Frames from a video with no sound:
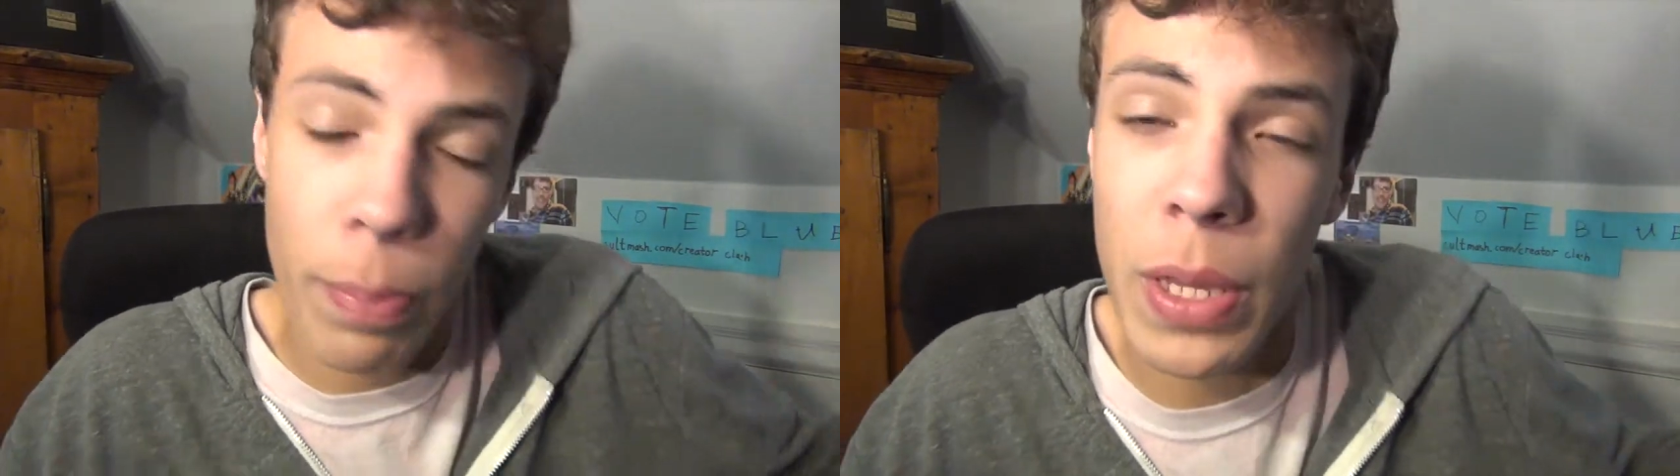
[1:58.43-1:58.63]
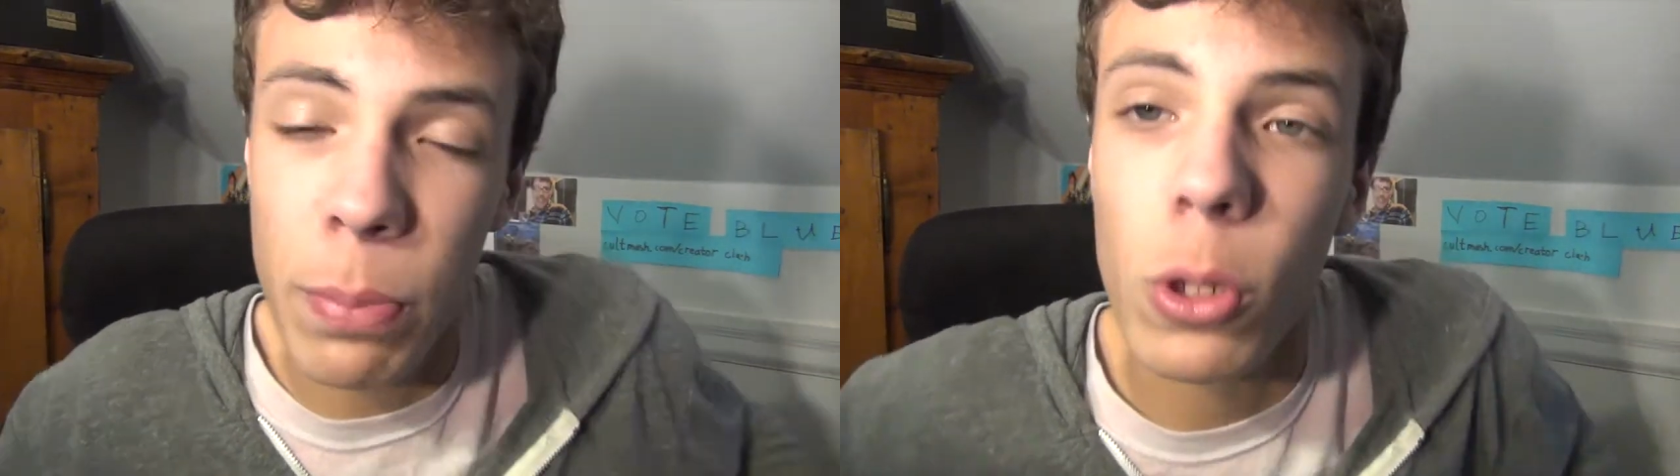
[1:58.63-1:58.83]

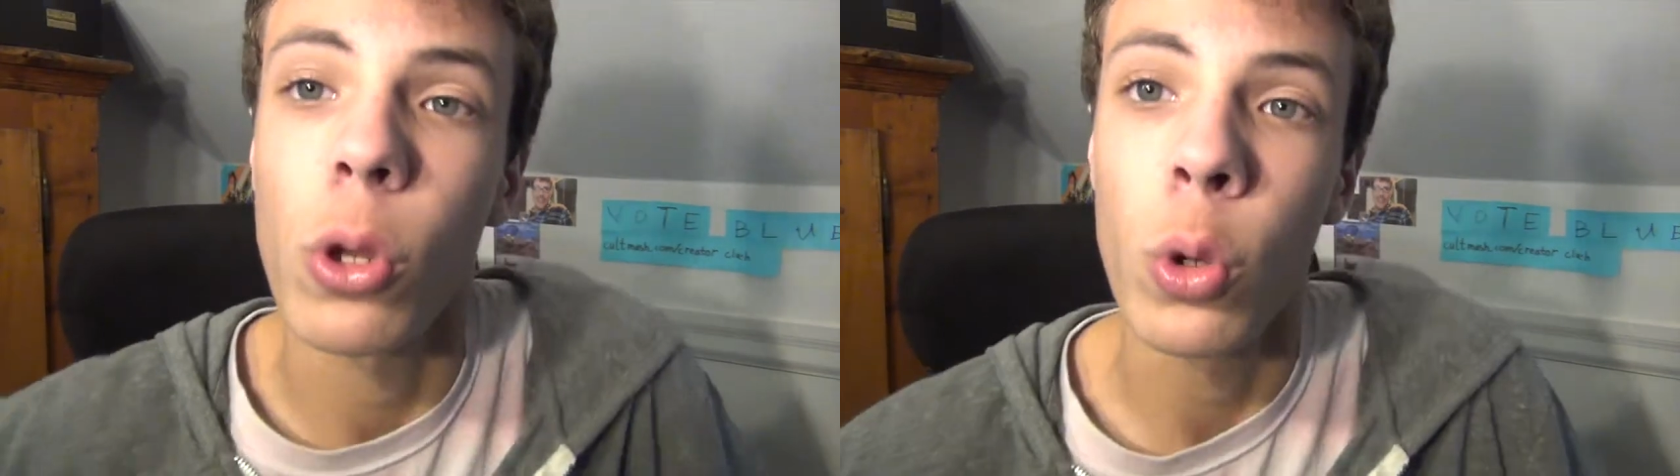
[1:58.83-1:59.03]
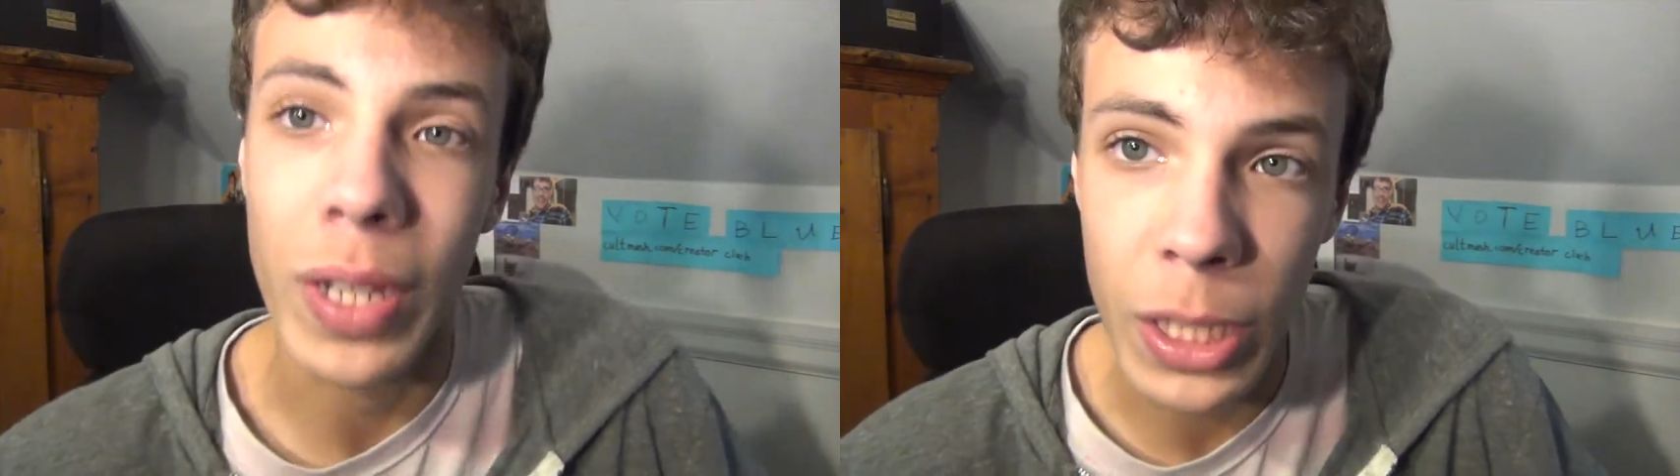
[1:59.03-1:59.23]
people
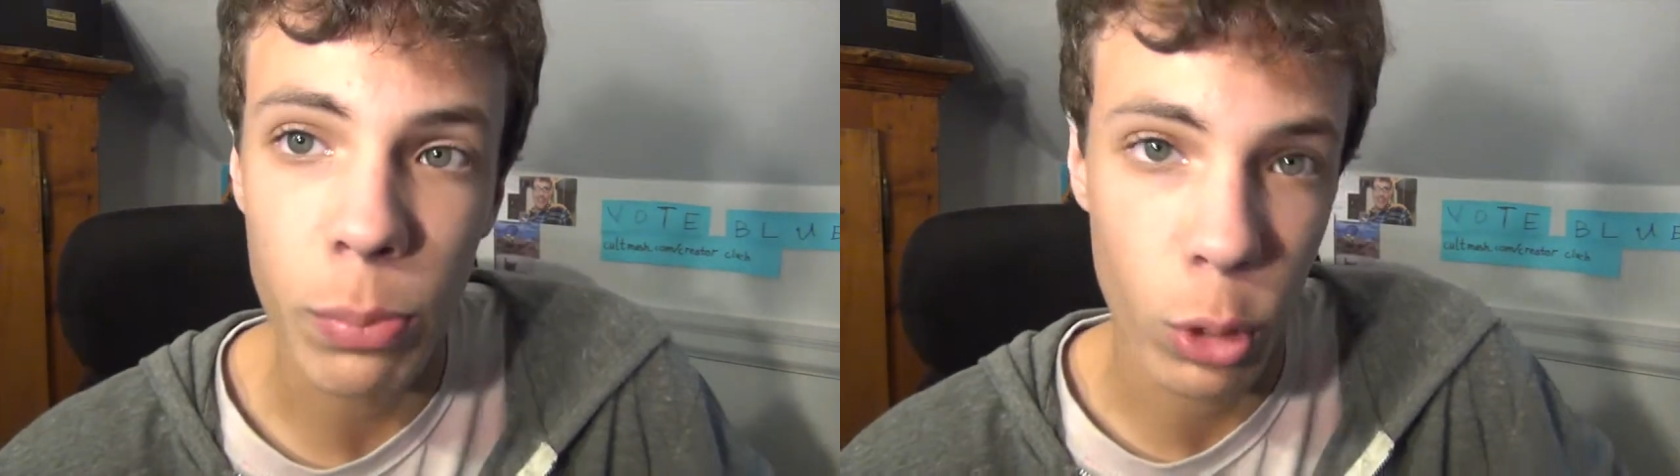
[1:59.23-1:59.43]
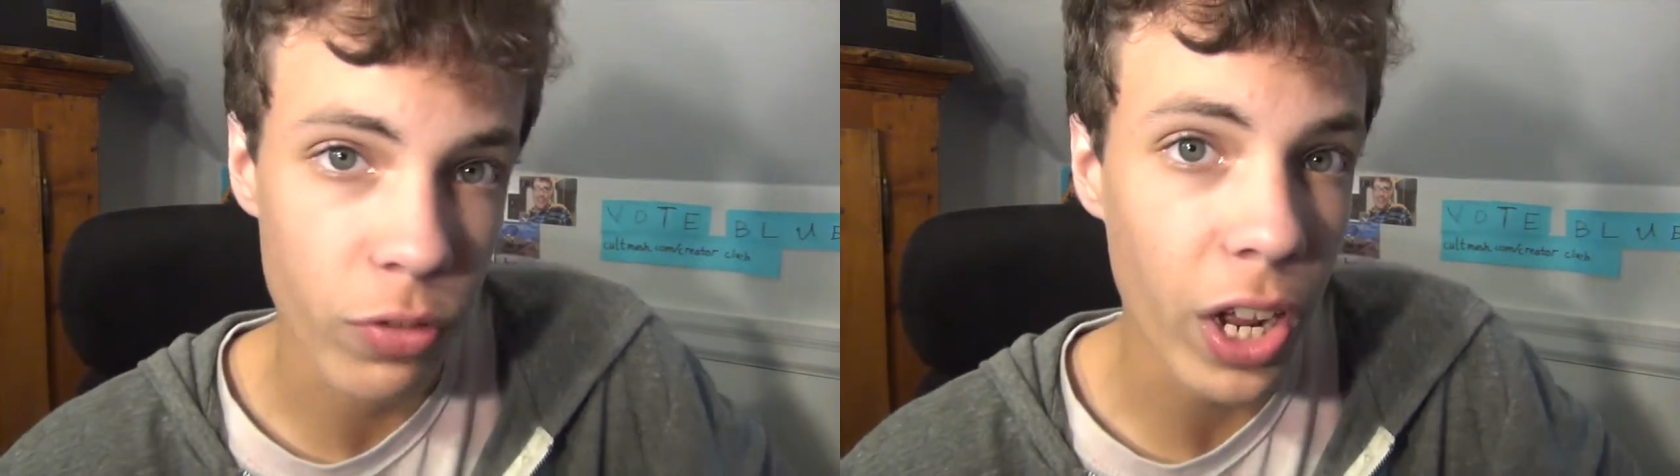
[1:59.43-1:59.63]
who need
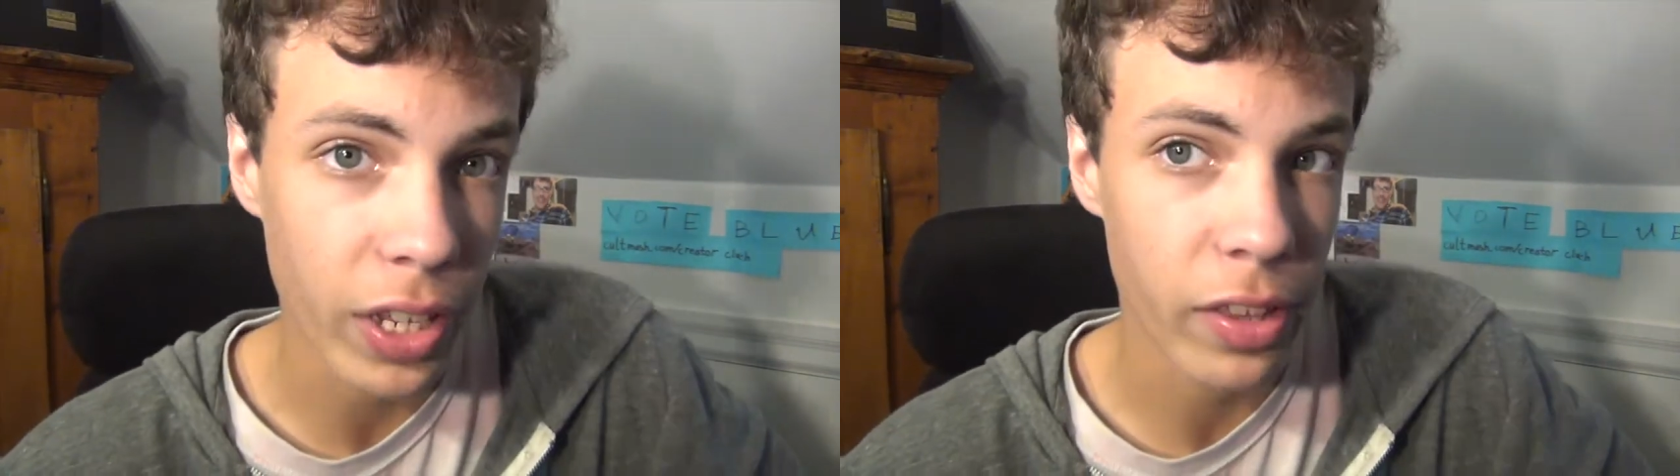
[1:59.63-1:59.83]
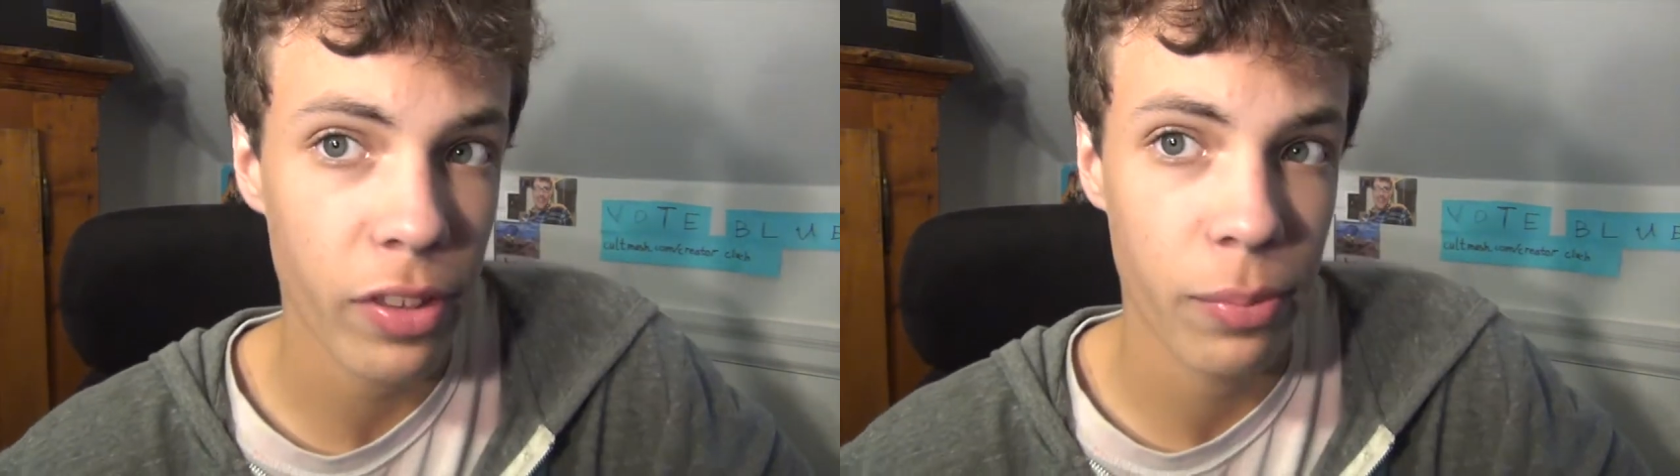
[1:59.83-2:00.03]
more rights.